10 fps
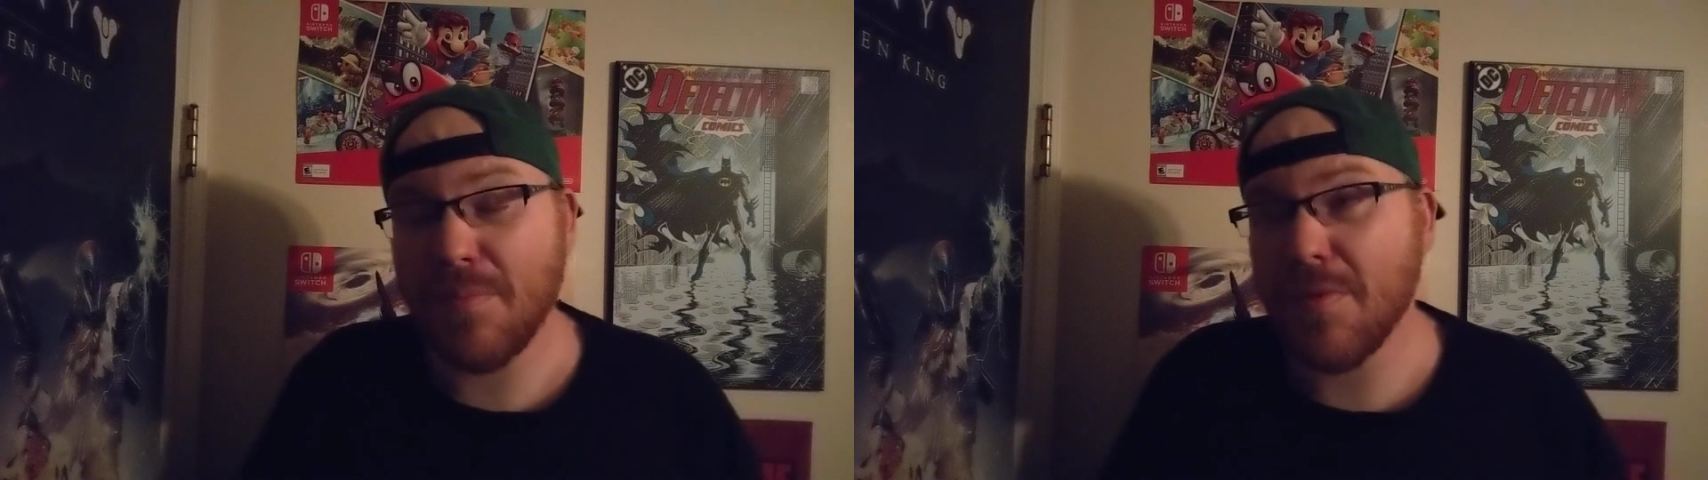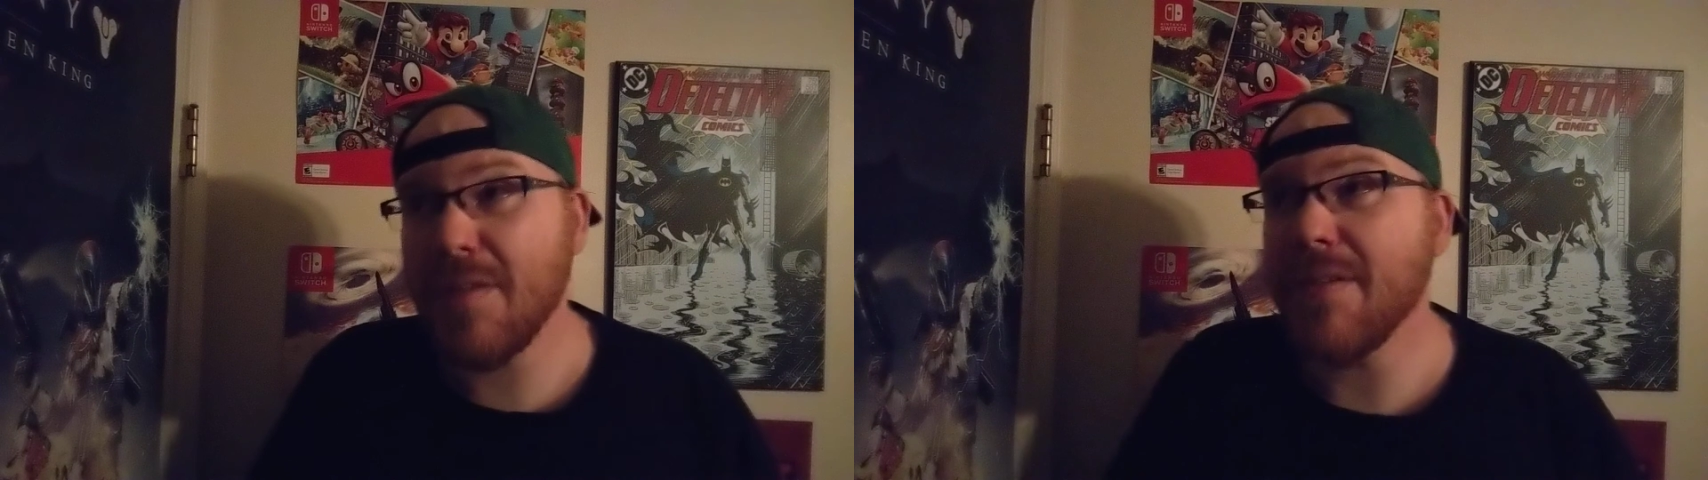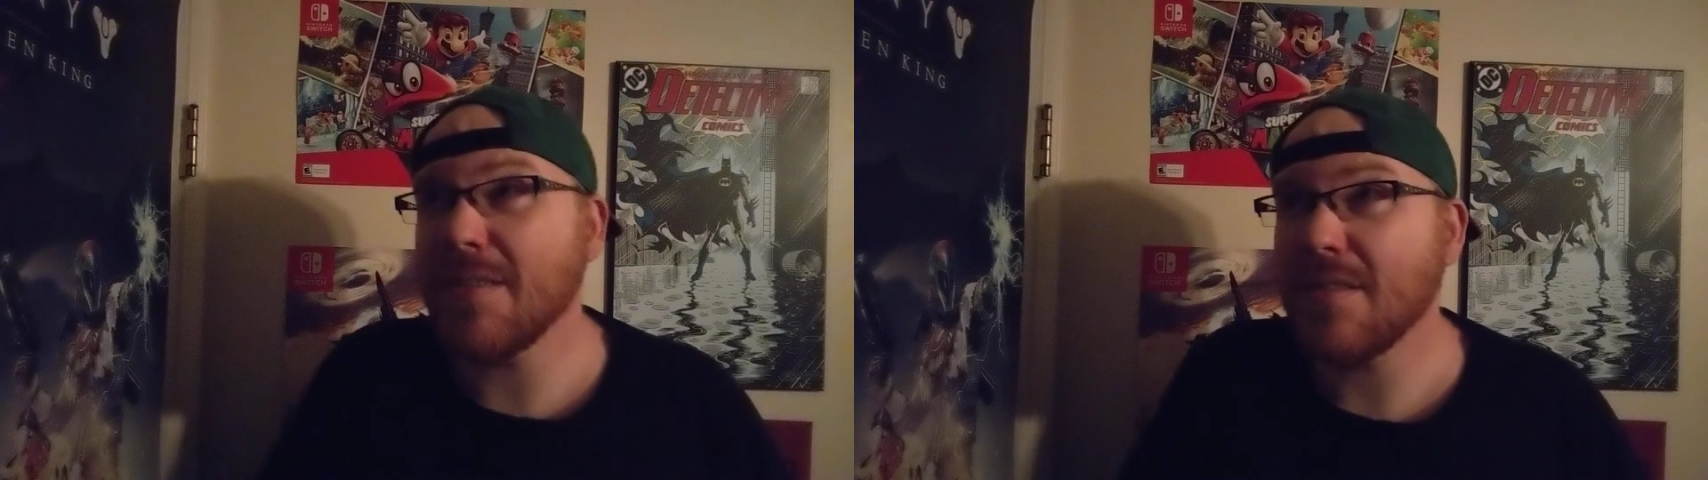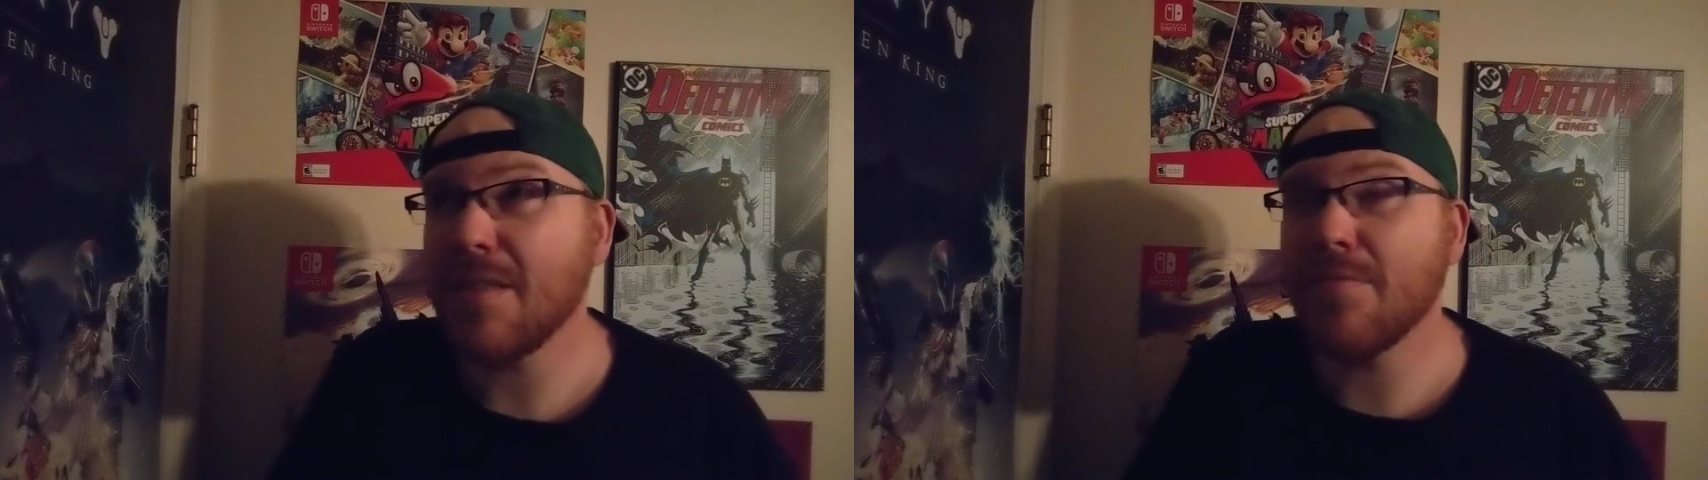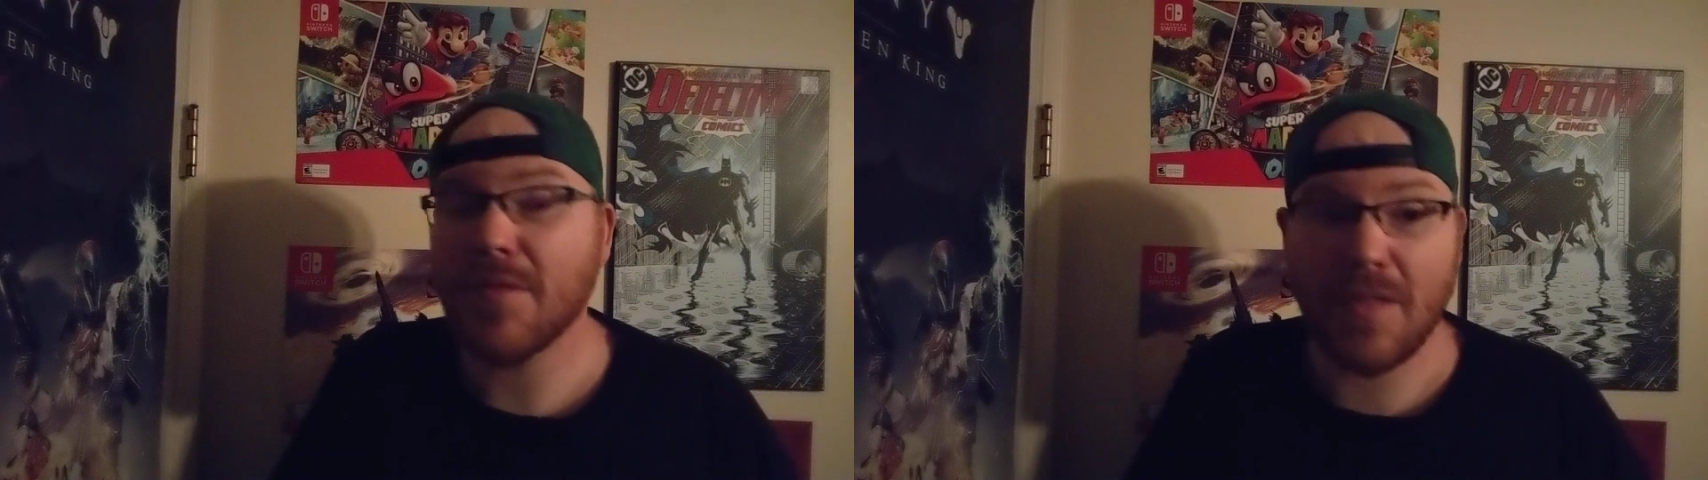
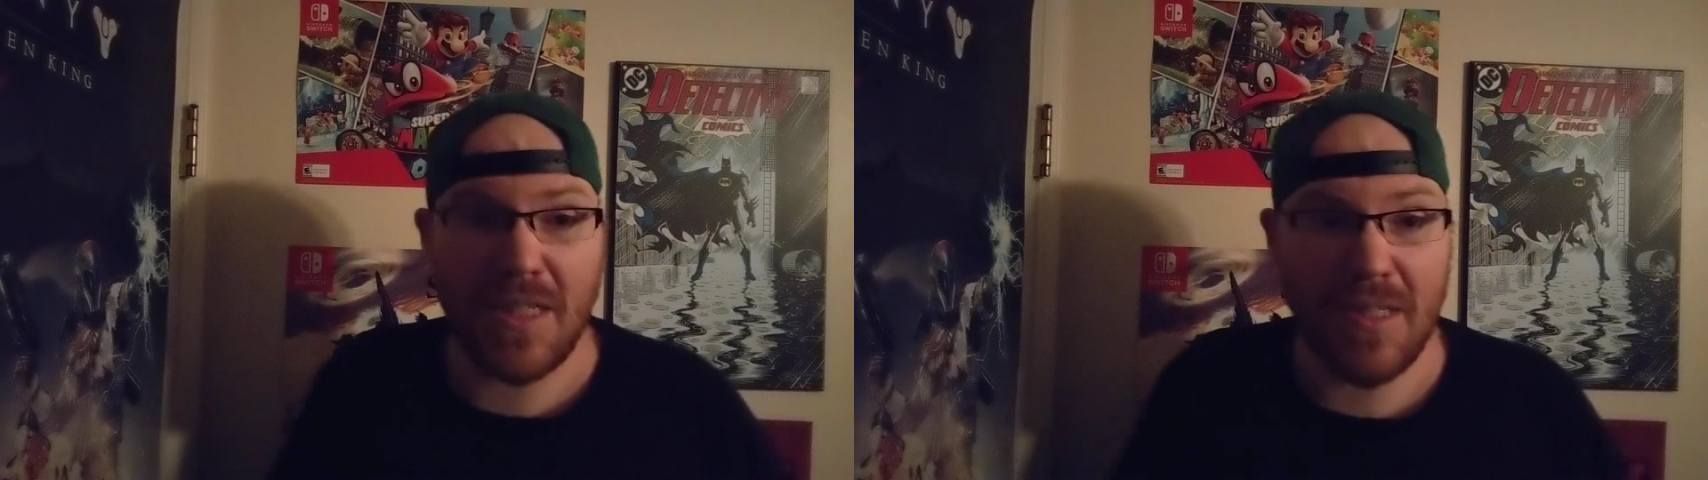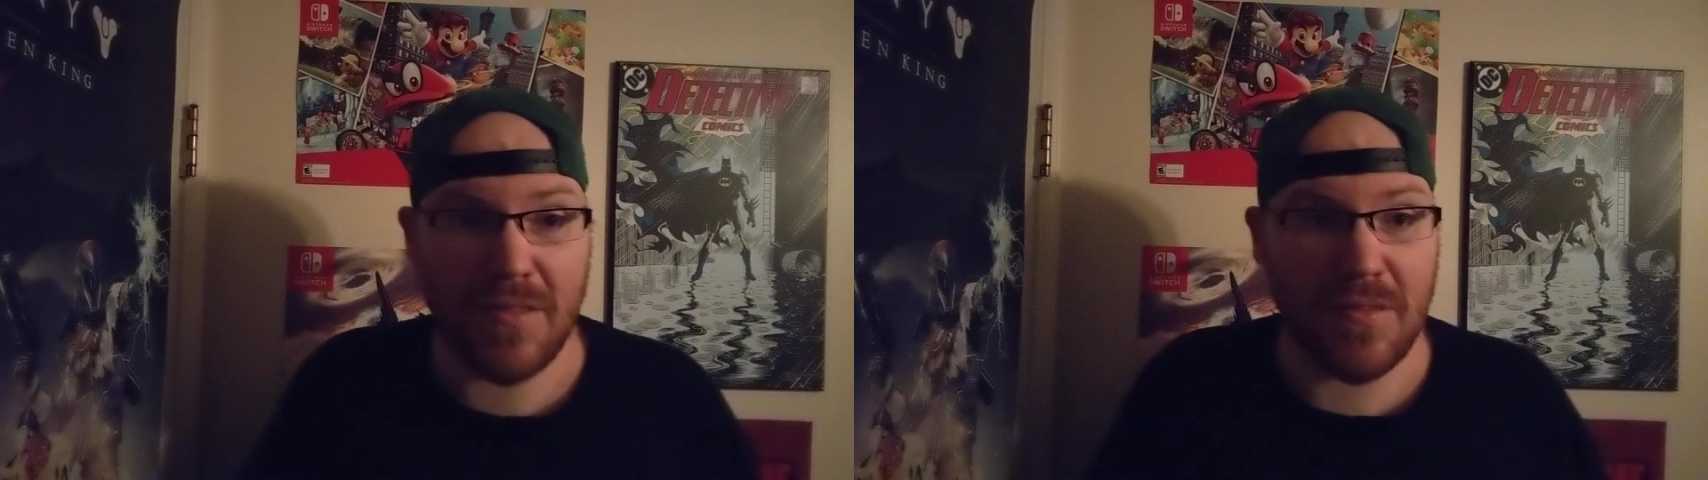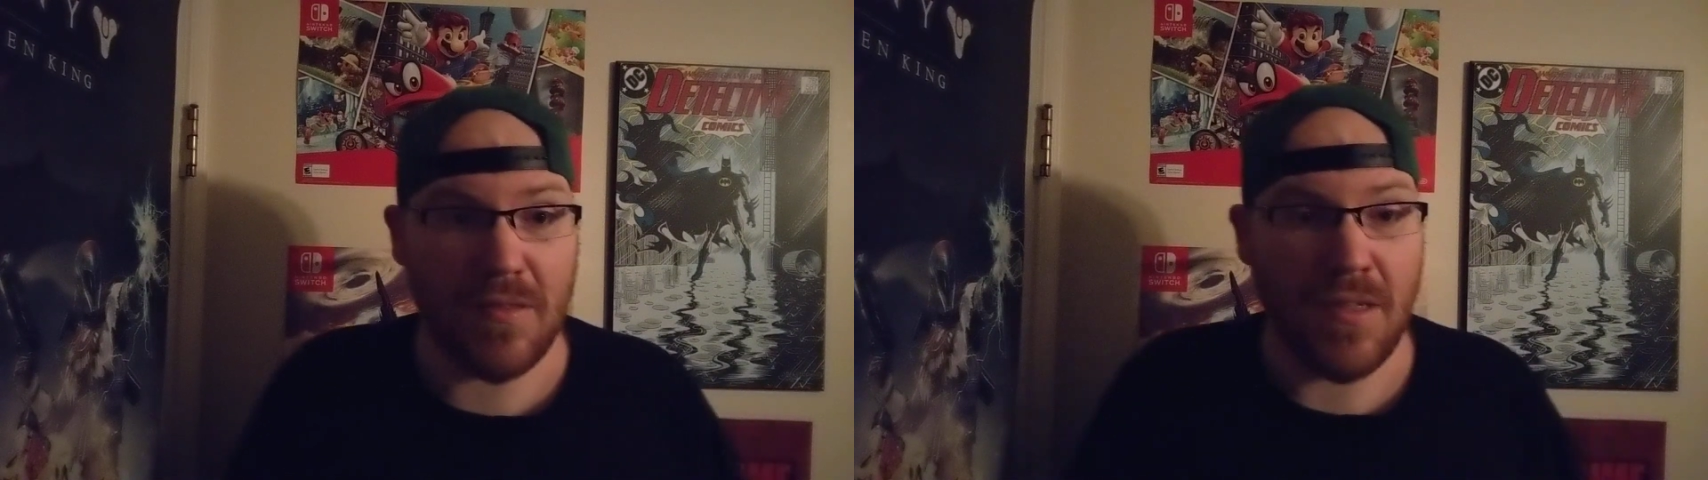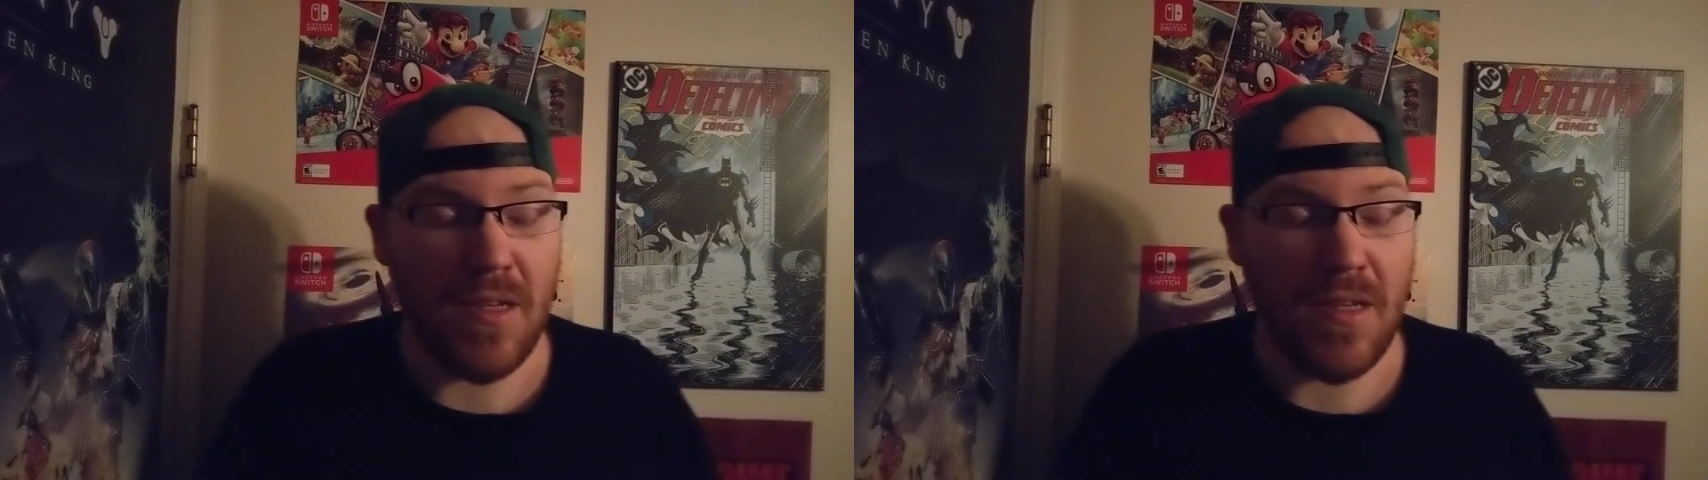previously released.